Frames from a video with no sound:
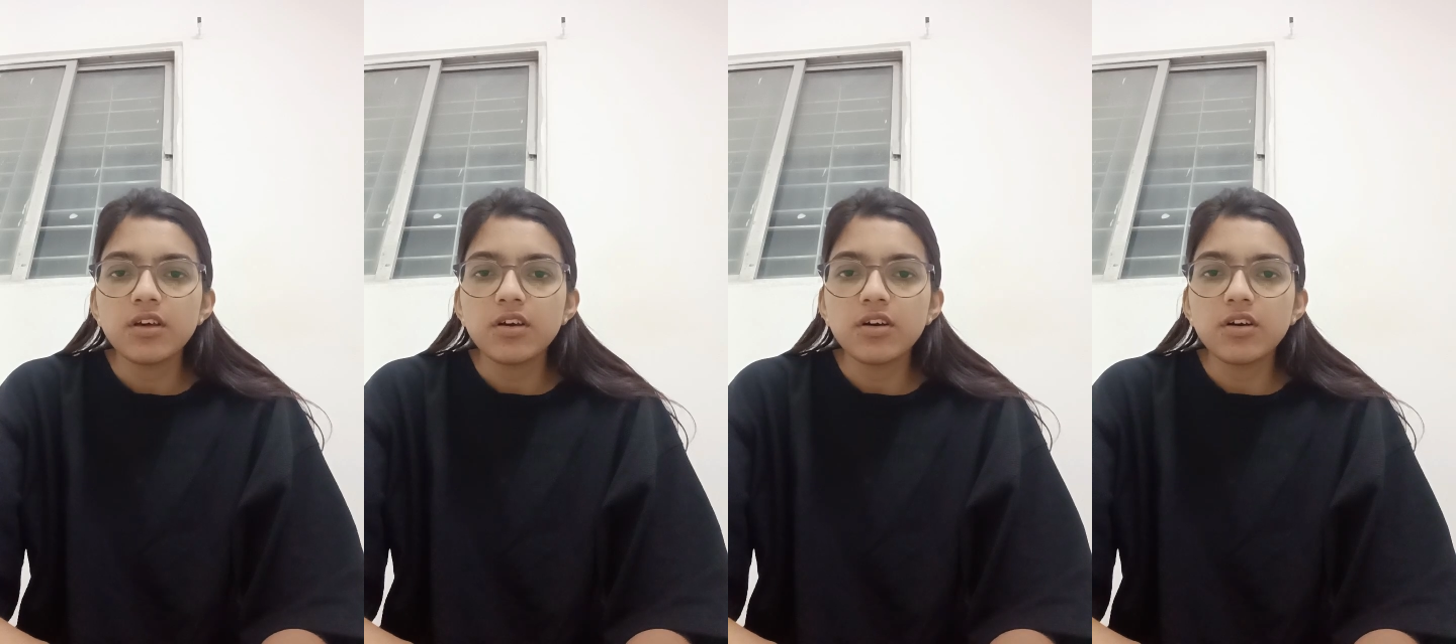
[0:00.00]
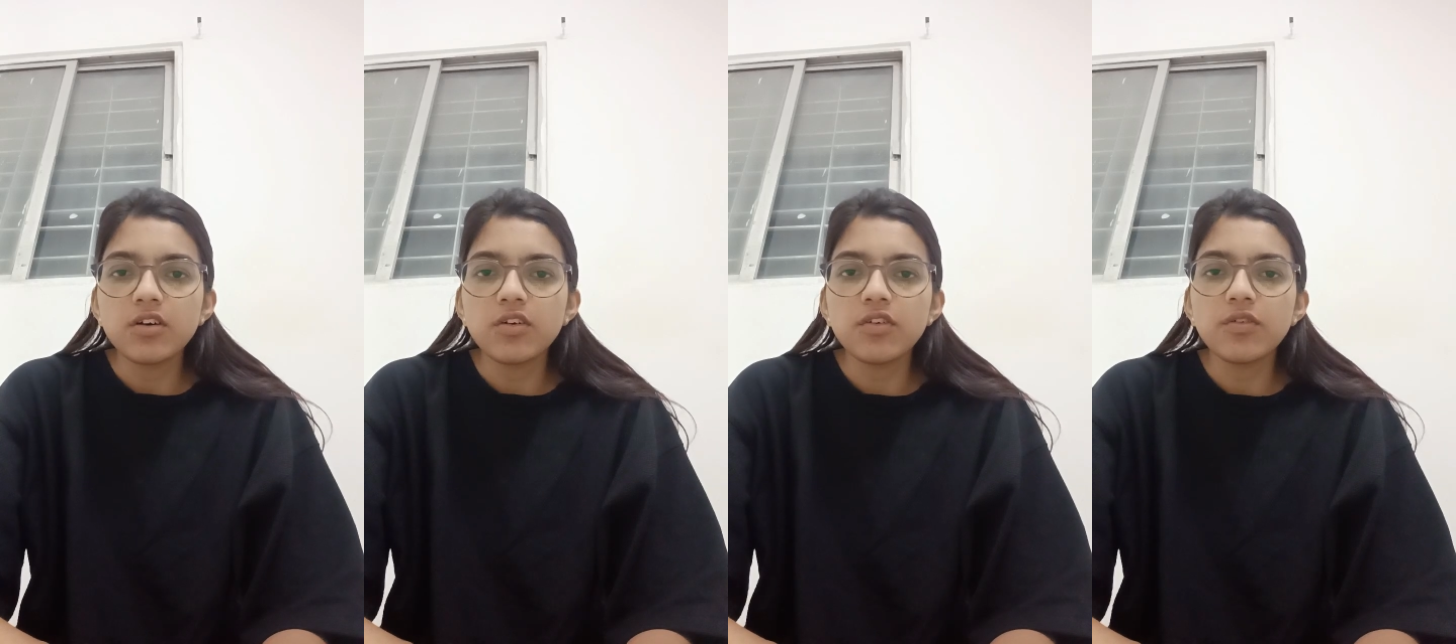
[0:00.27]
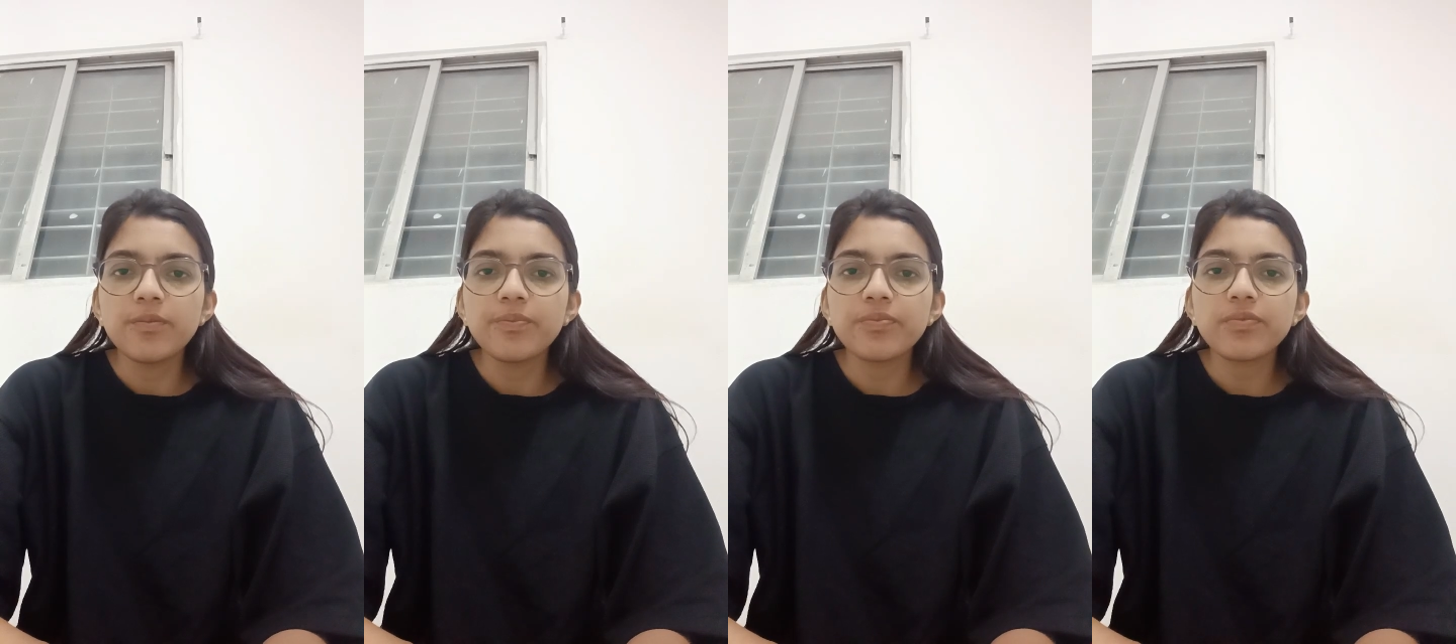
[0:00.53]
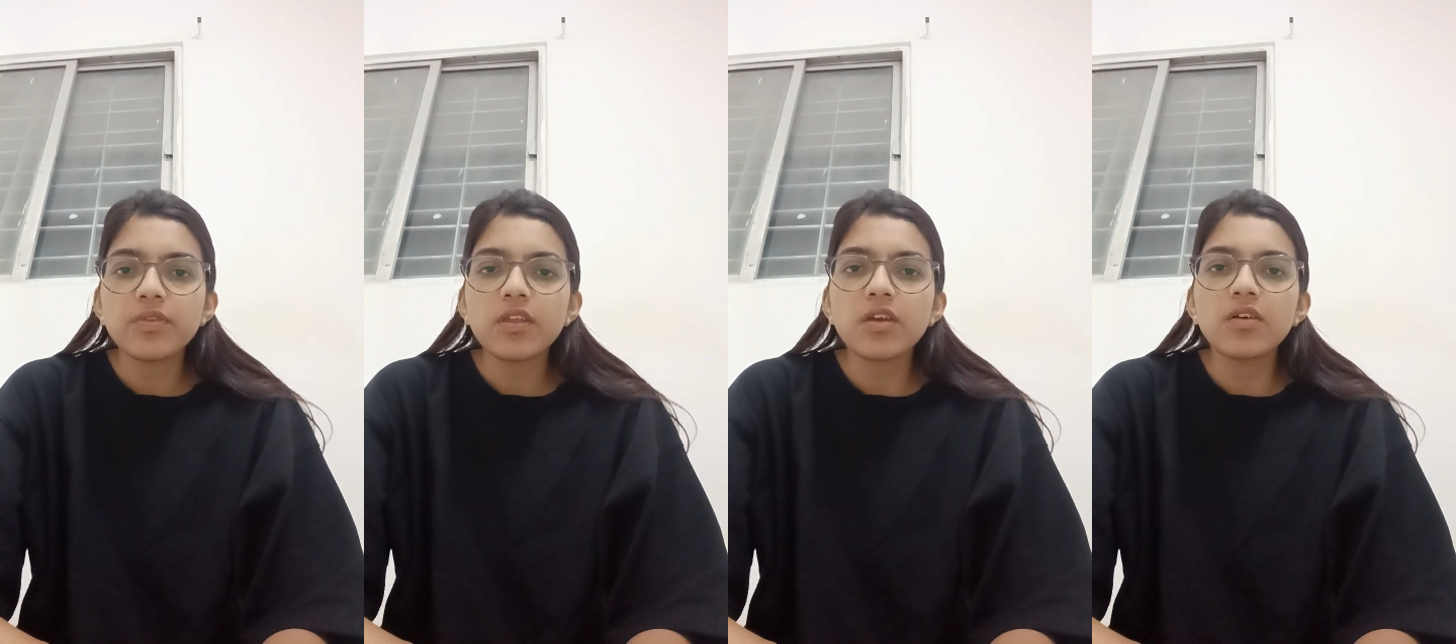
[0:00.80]
Um,
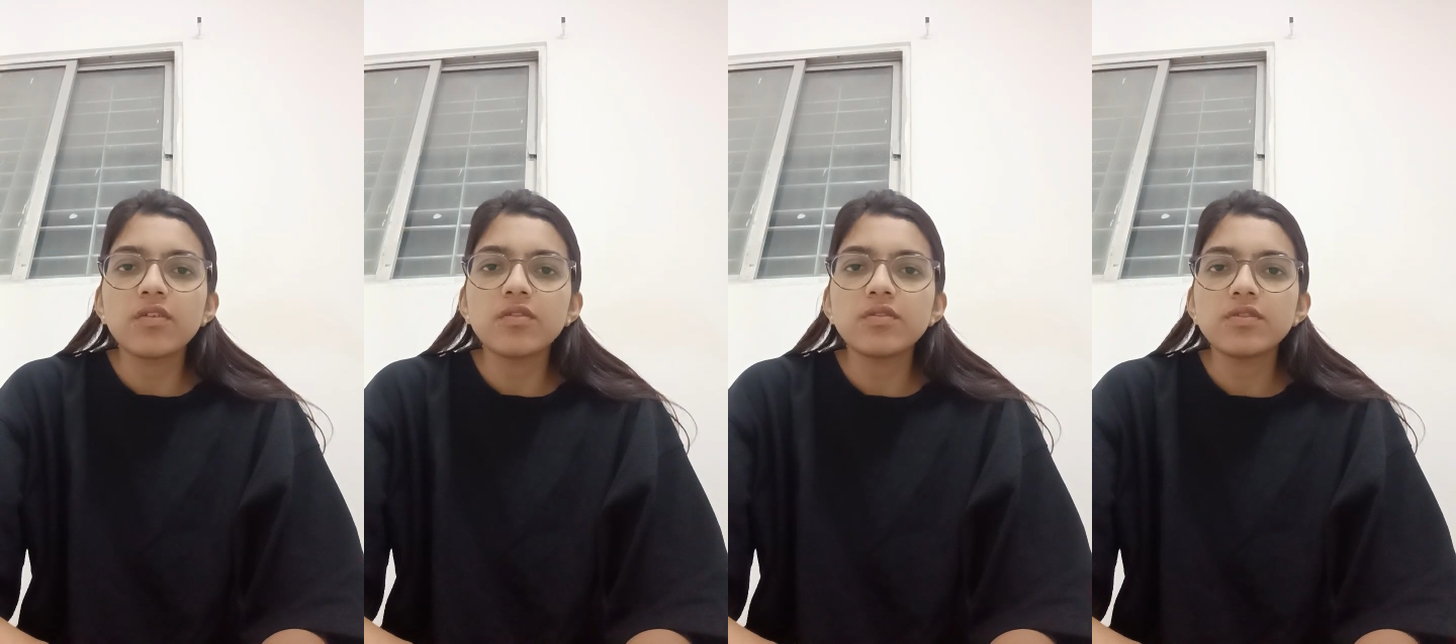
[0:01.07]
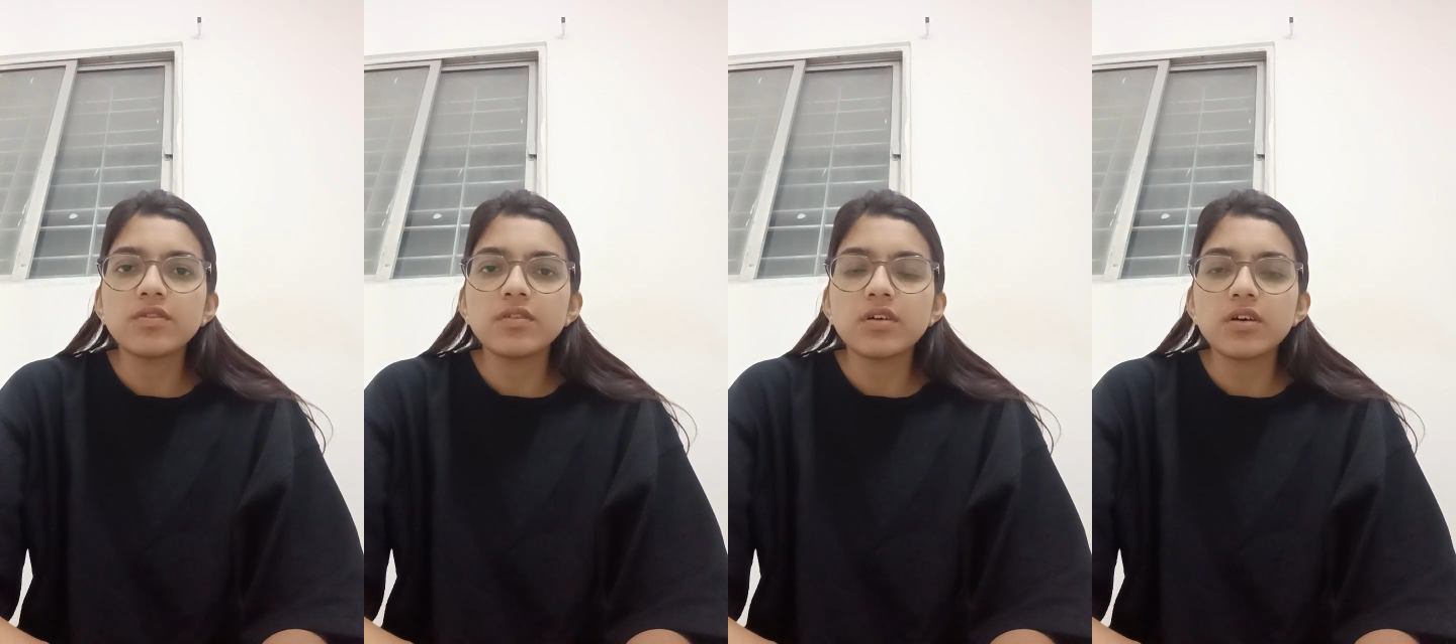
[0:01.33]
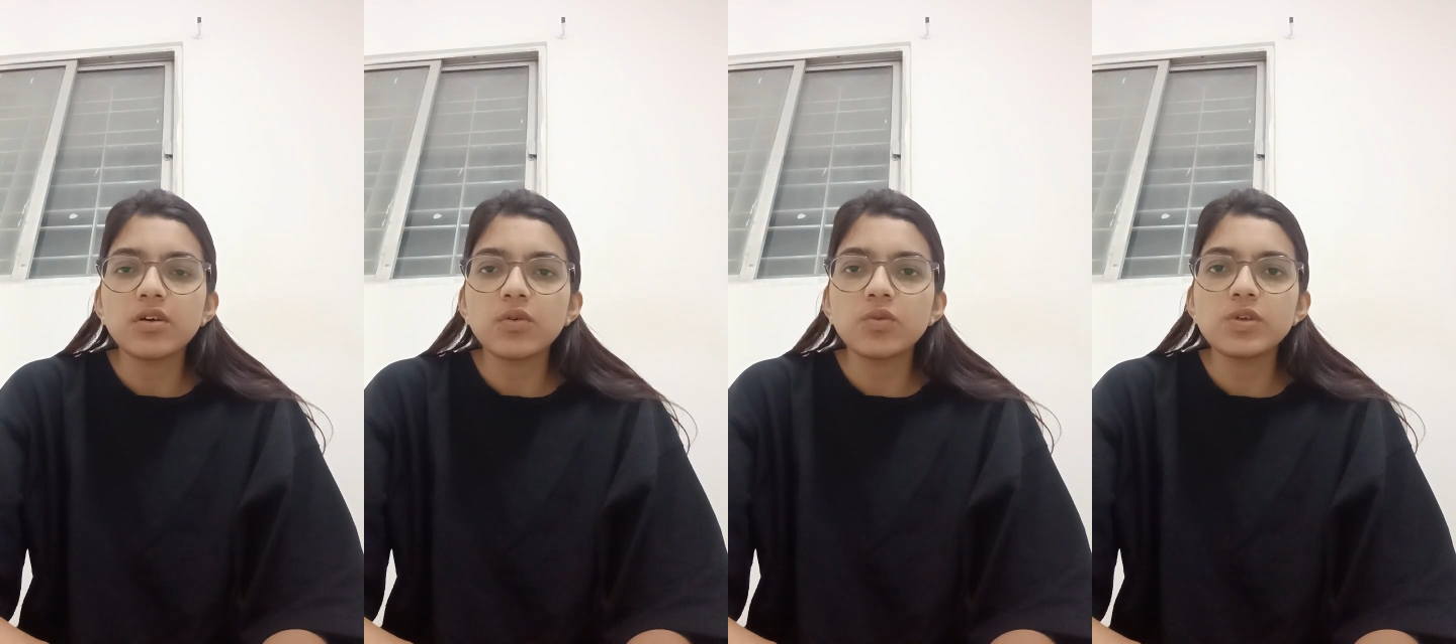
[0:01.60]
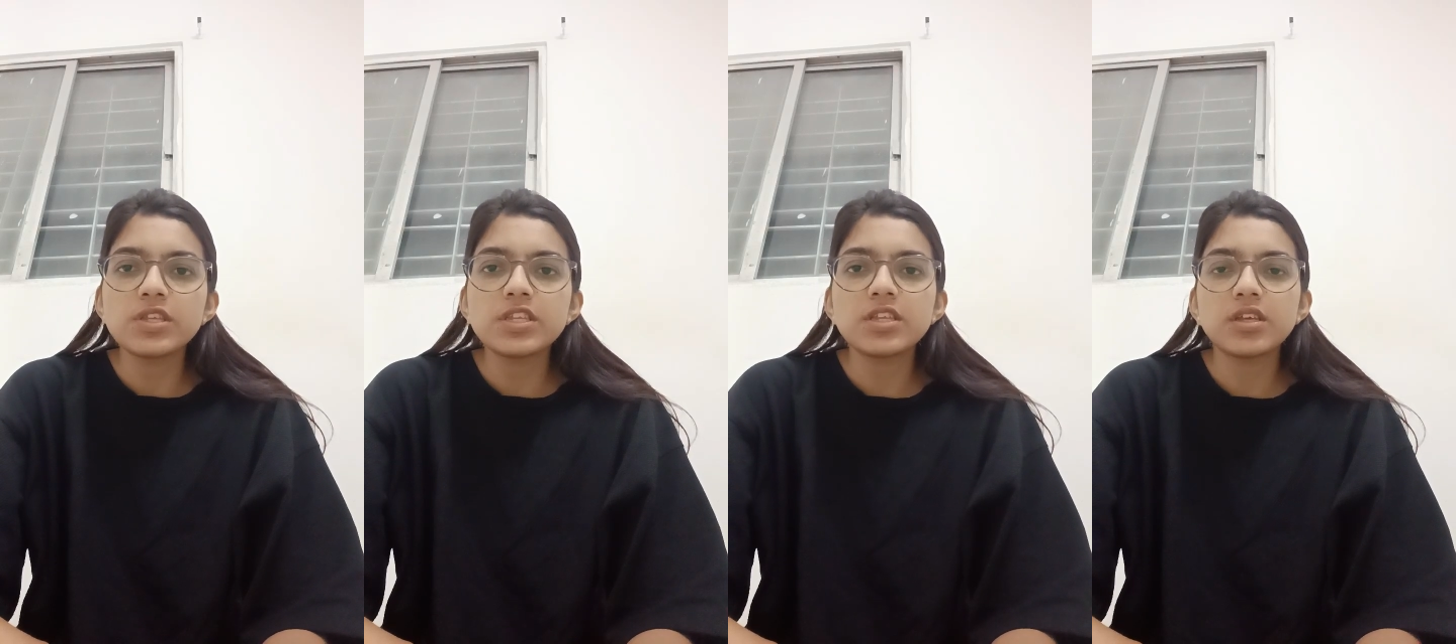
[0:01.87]
uh,
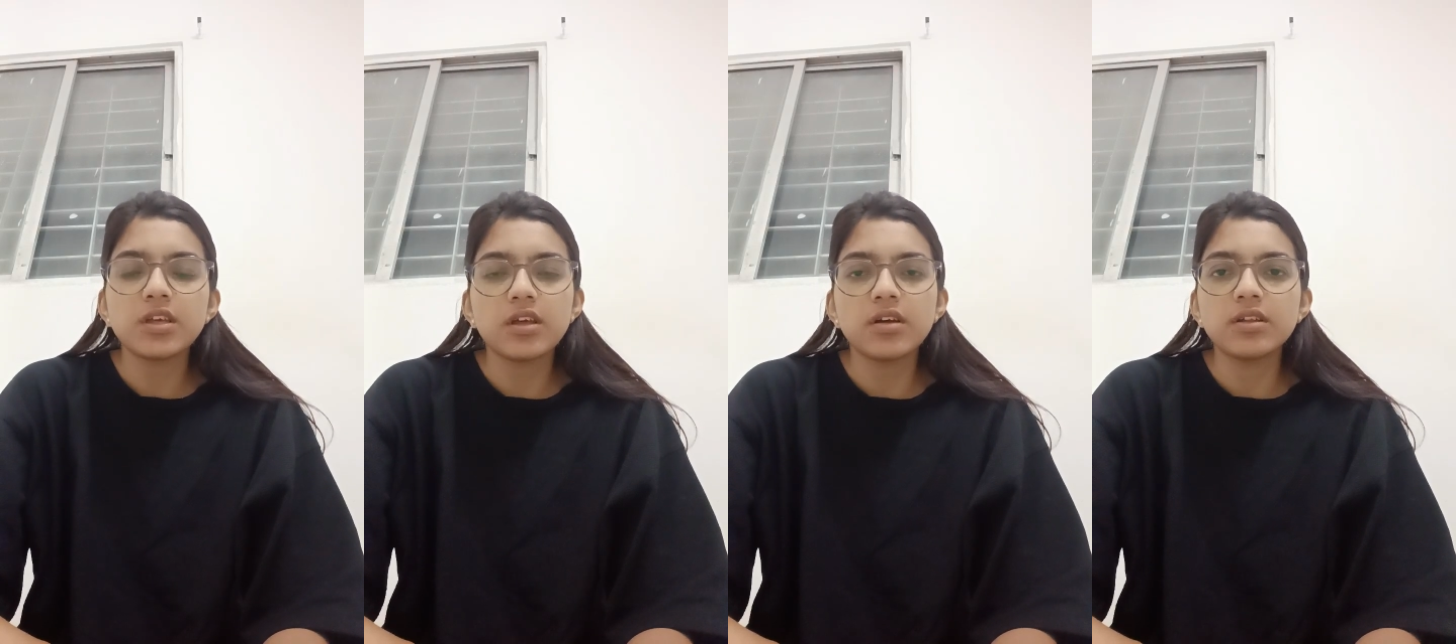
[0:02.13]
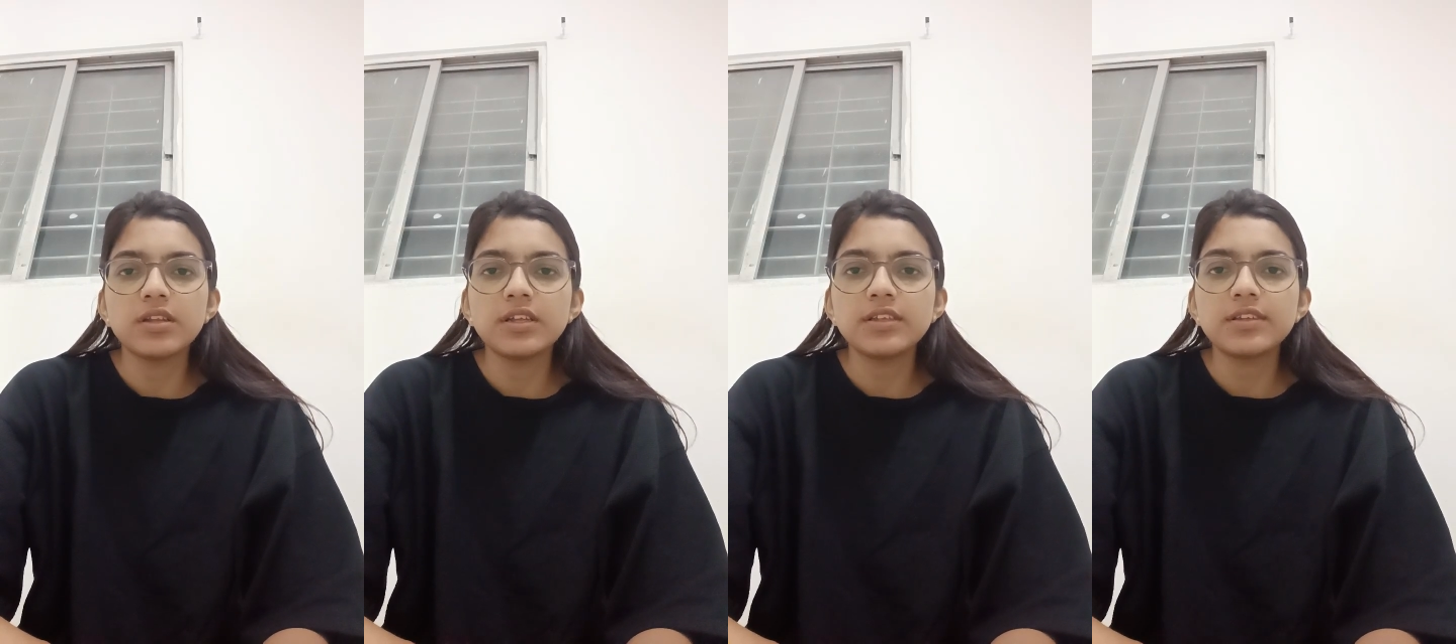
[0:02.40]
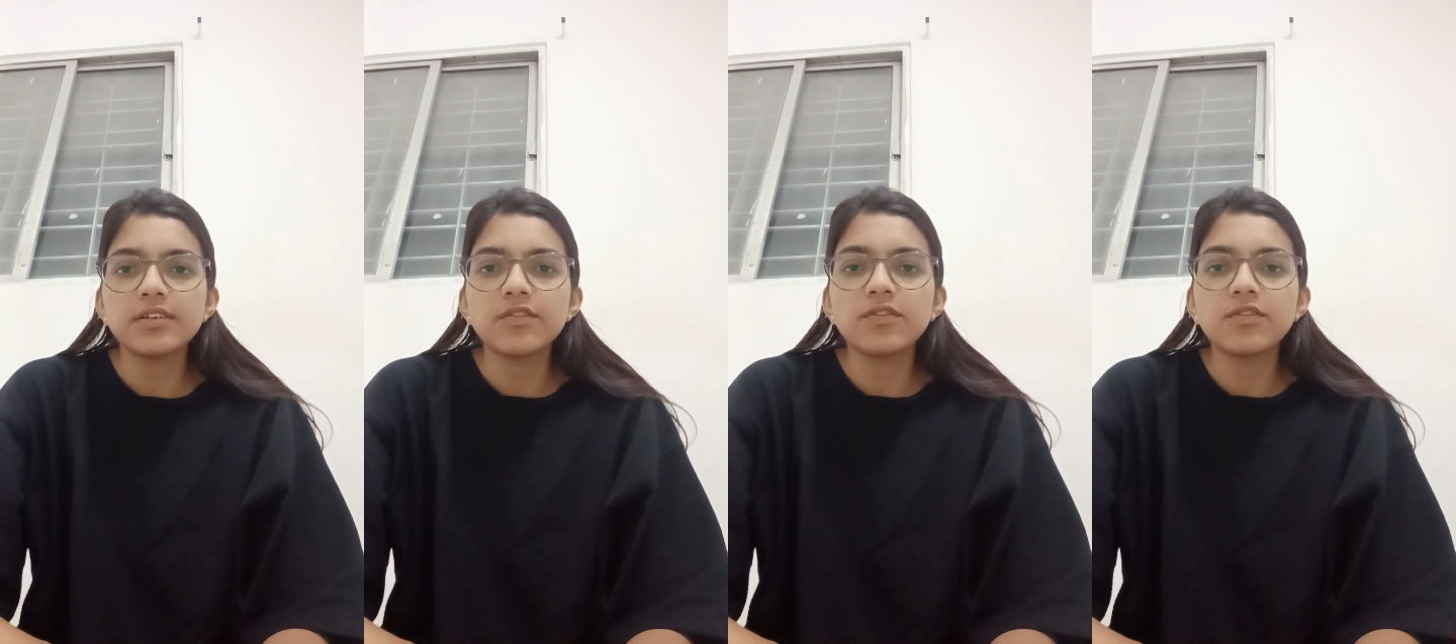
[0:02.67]
we see this